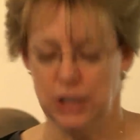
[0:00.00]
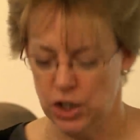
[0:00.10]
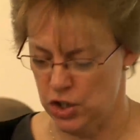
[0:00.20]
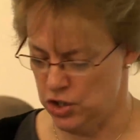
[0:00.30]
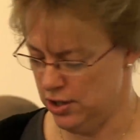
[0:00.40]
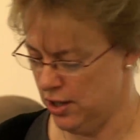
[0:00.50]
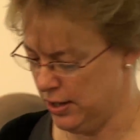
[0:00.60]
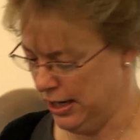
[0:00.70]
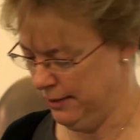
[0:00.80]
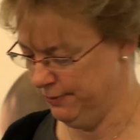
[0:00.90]
Good,
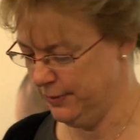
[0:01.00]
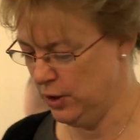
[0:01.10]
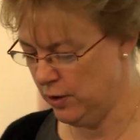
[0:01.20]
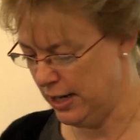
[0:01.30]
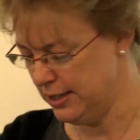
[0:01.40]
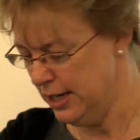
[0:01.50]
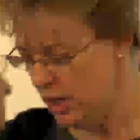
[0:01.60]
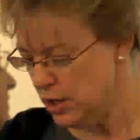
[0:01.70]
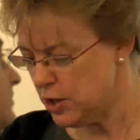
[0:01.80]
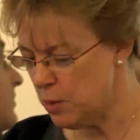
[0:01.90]
okay. Alright.
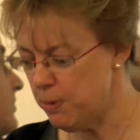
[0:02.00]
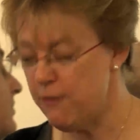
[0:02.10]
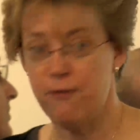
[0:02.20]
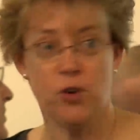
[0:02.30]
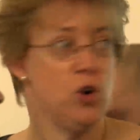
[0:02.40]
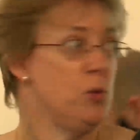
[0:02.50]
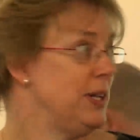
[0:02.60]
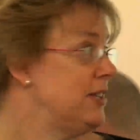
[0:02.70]
So before we